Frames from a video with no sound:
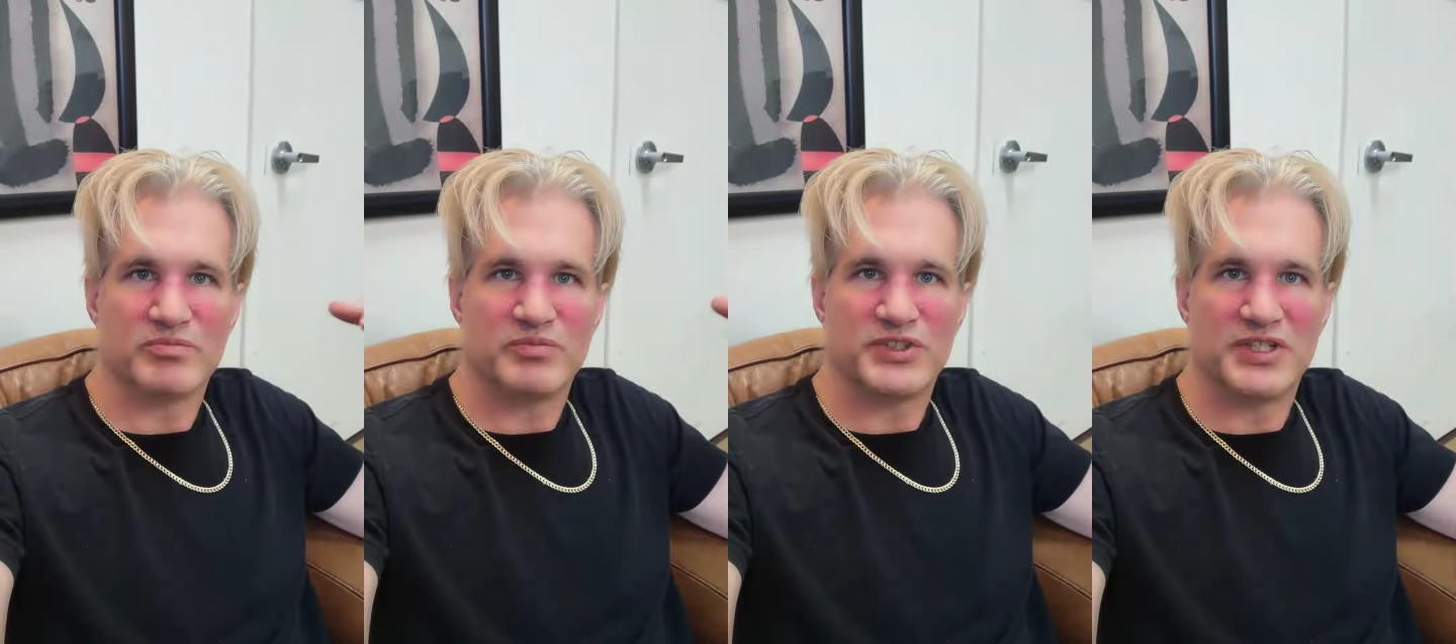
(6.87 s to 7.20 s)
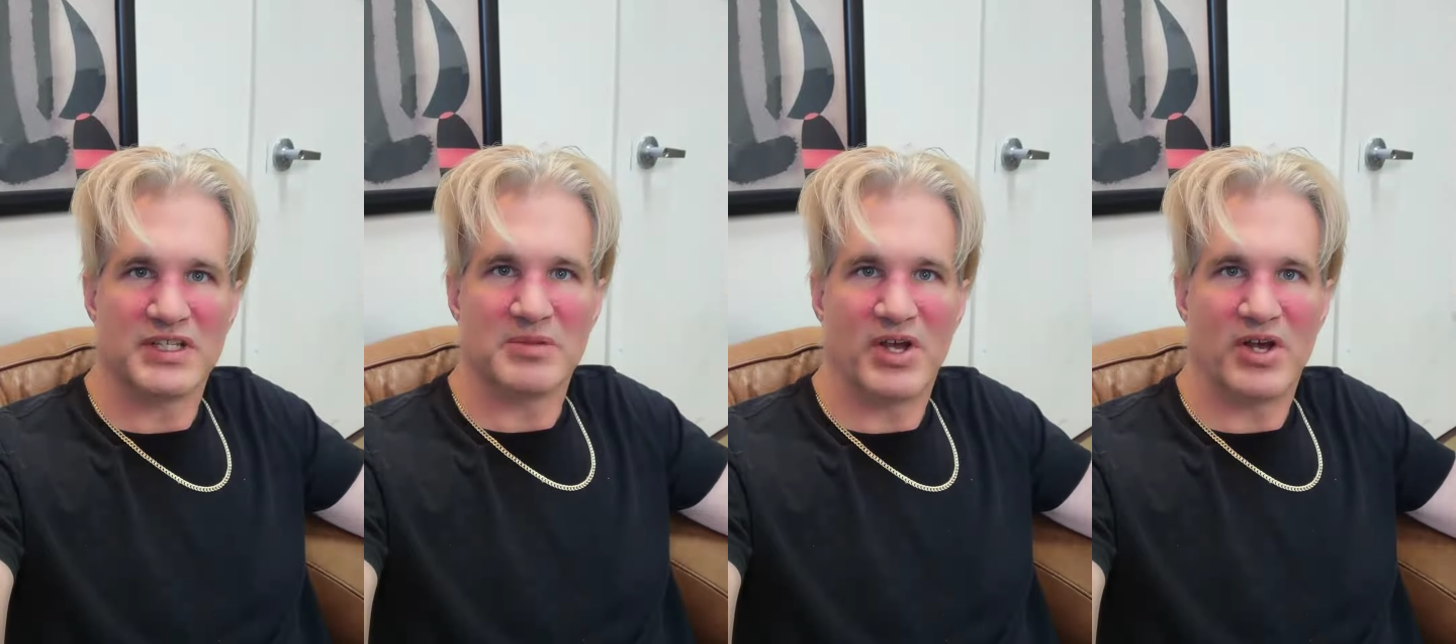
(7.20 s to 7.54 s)
Sing
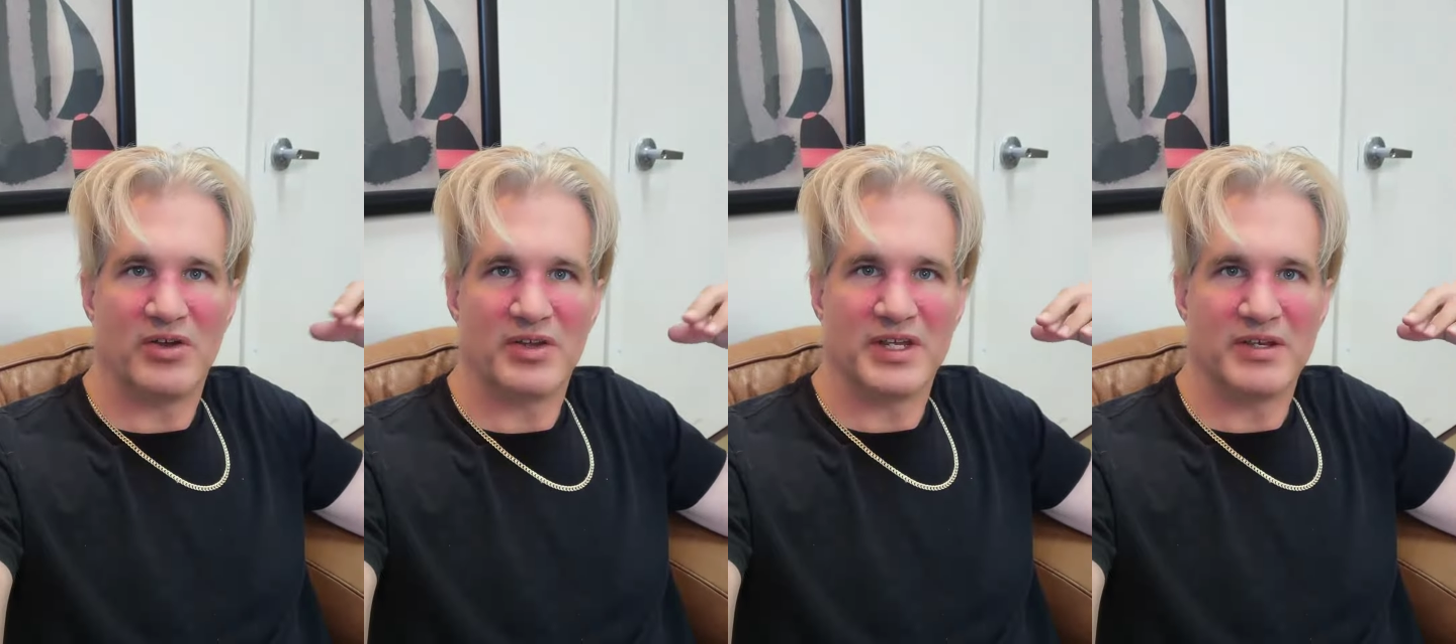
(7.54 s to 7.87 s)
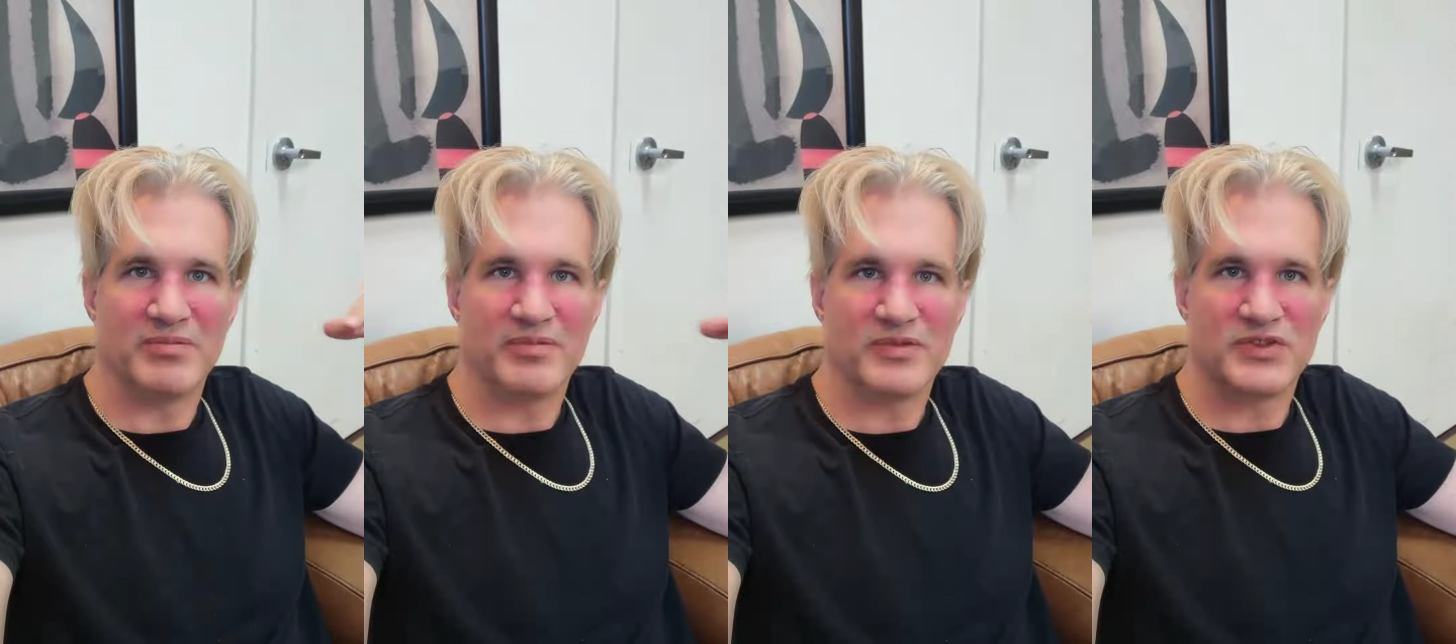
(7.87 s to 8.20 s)
the melody,
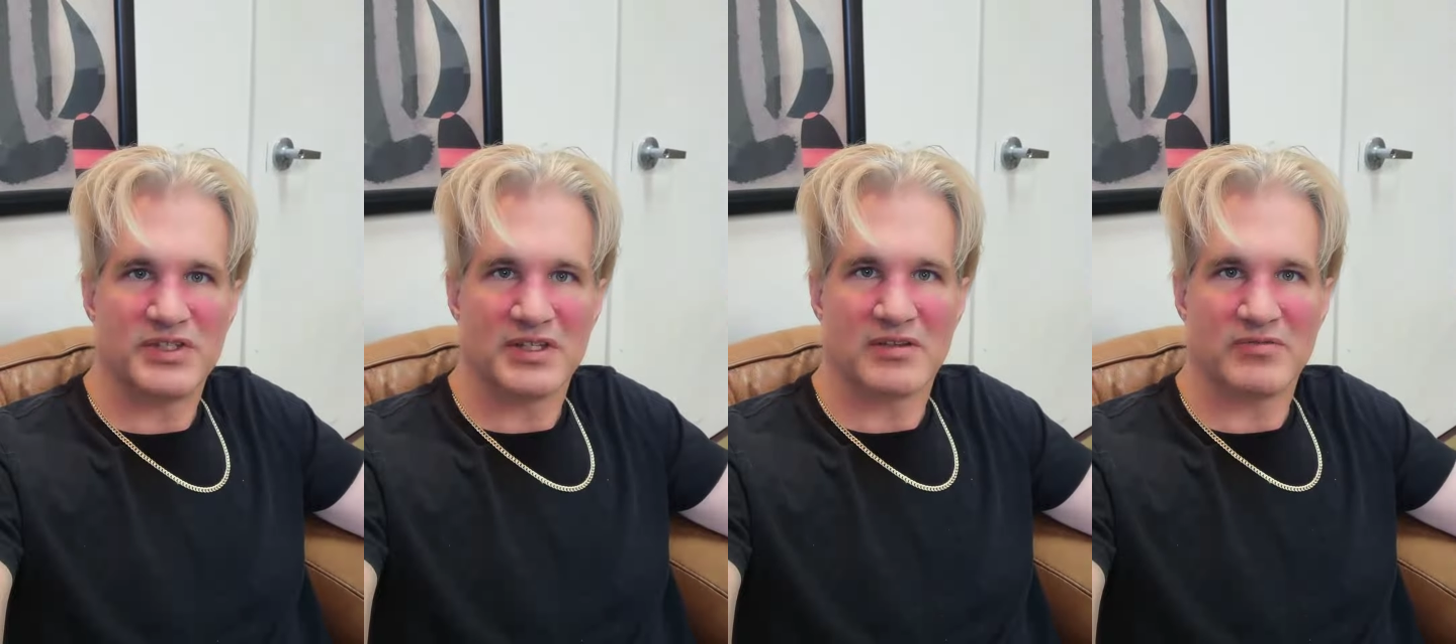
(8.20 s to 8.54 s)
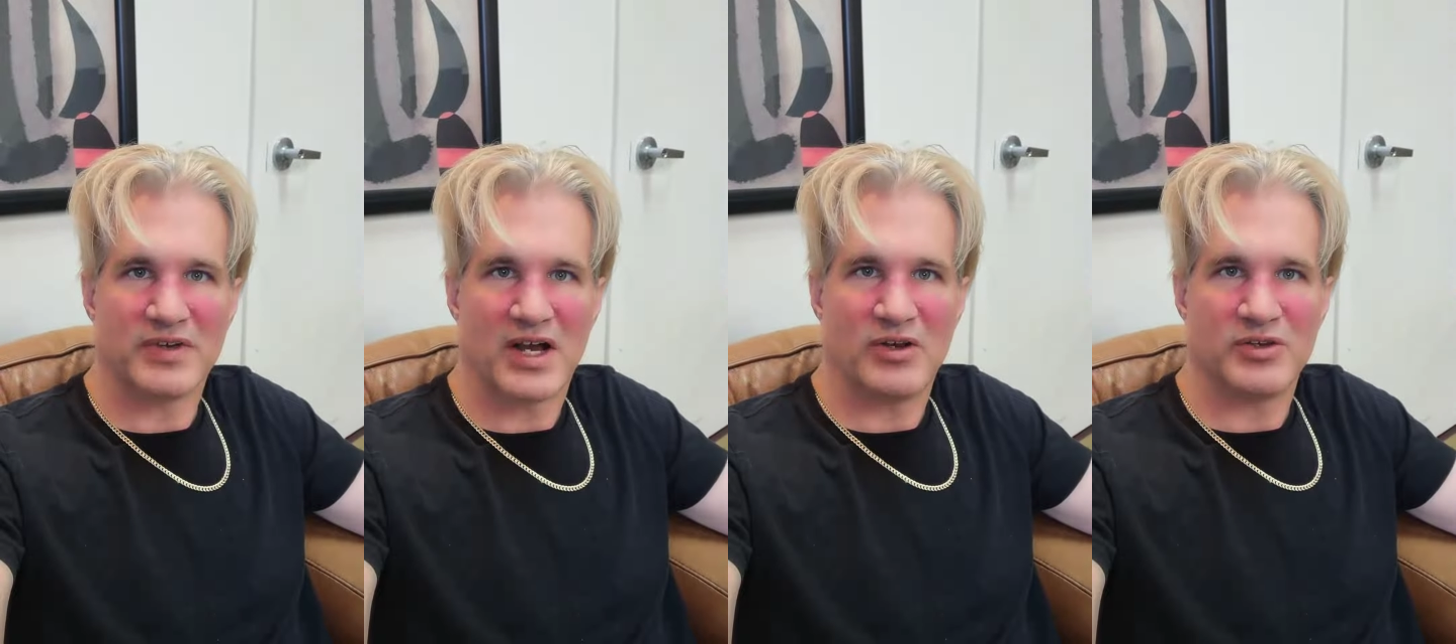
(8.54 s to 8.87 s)
sing the
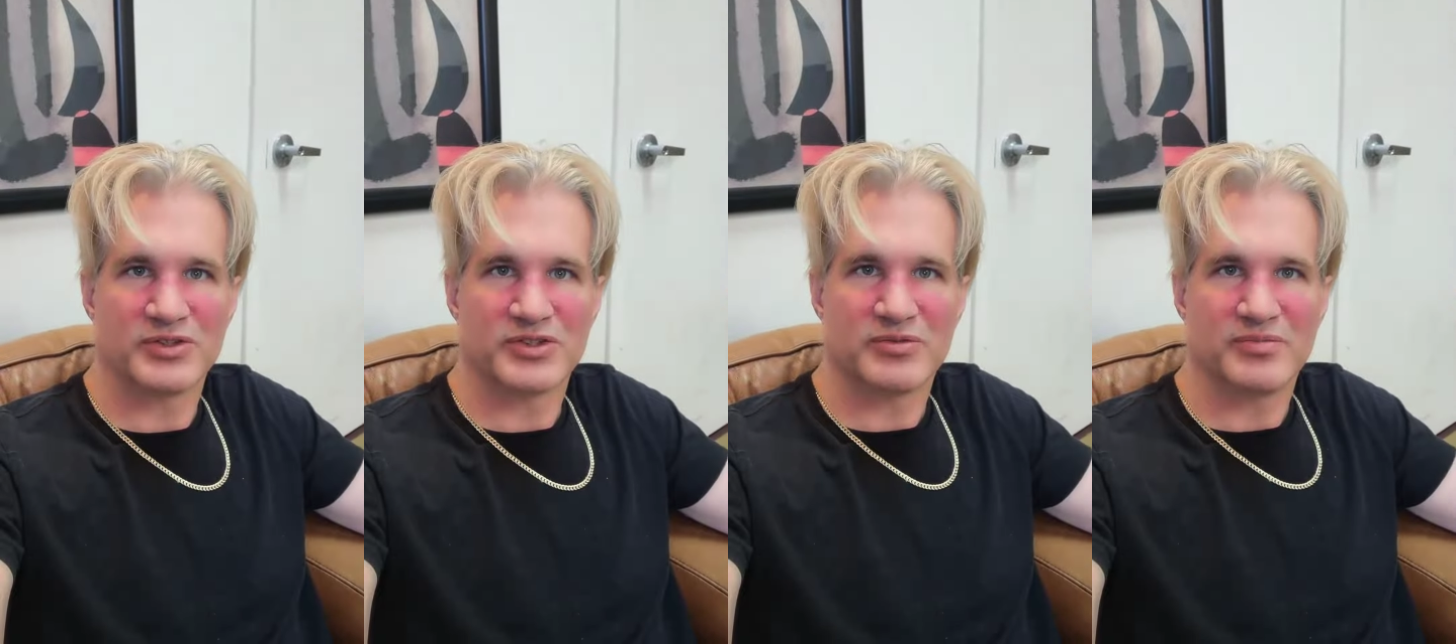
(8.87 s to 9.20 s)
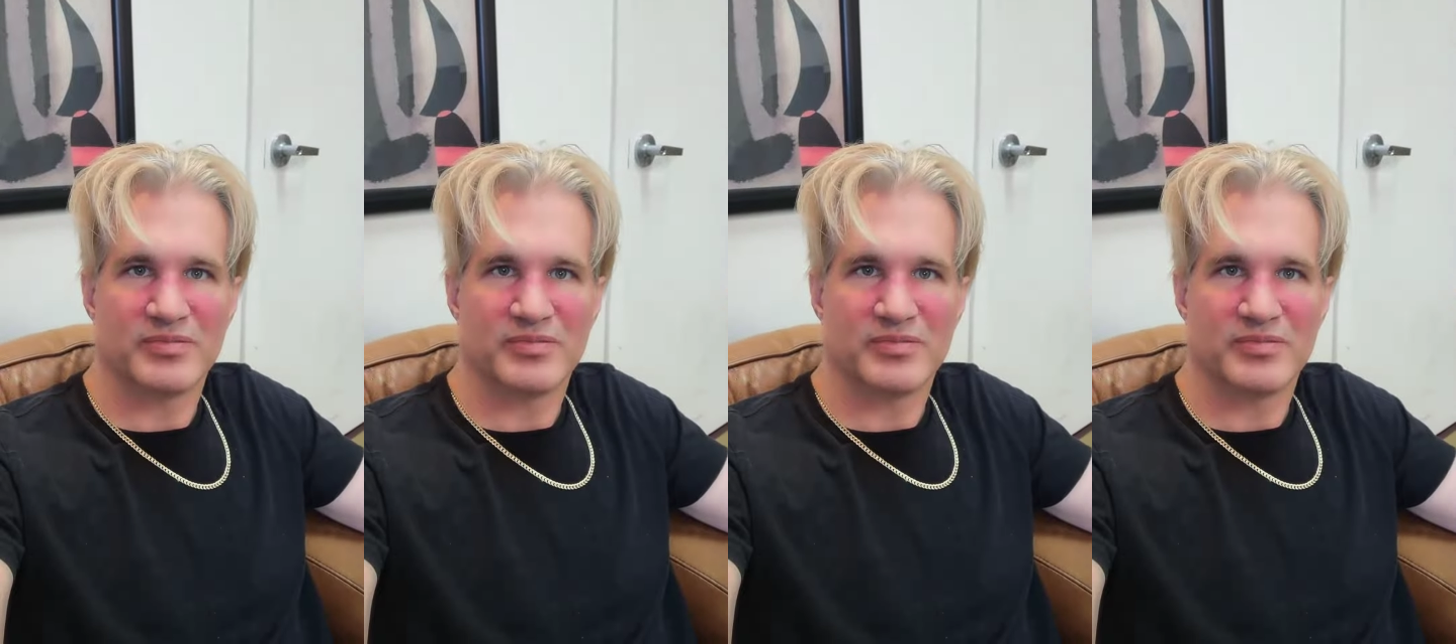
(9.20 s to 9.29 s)
vowels,